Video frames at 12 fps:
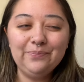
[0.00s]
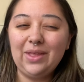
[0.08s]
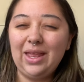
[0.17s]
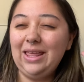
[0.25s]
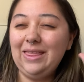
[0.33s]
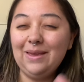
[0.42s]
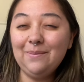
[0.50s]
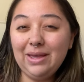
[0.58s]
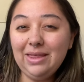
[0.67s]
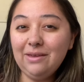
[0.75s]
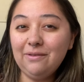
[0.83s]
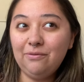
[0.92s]
And I think by
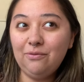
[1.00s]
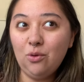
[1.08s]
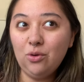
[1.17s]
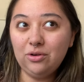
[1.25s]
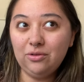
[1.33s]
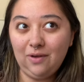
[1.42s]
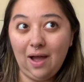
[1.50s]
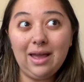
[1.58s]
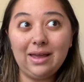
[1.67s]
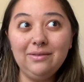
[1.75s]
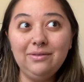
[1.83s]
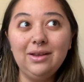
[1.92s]
like 4 or
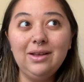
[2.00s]
5,